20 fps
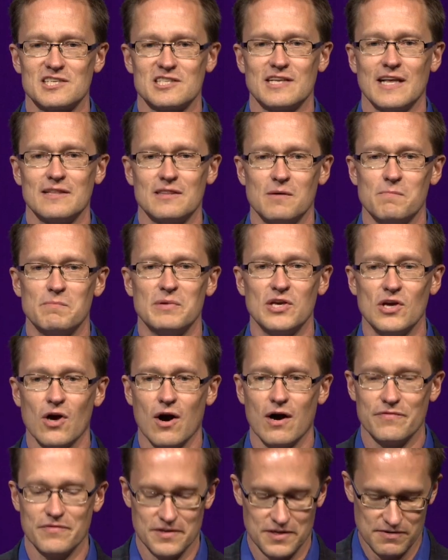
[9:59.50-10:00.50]
extend them
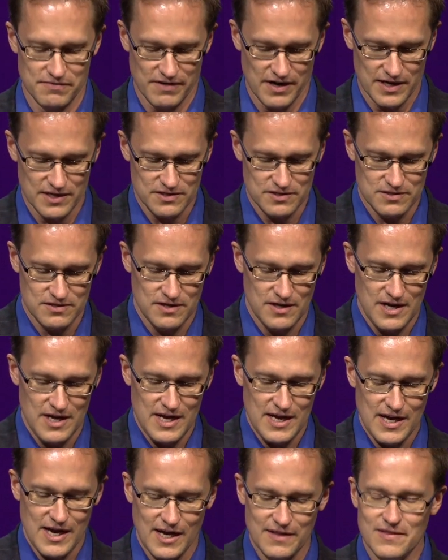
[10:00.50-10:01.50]
beyond the device,
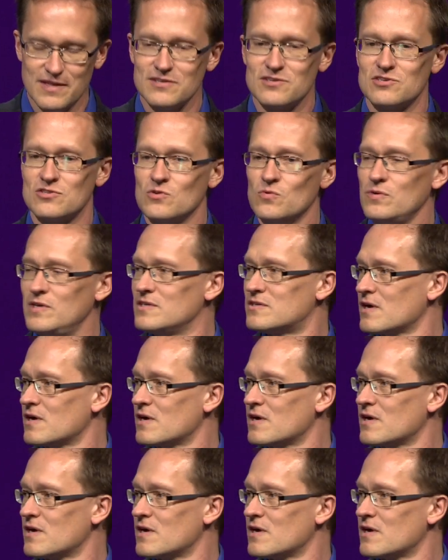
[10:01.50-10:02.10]
and then soon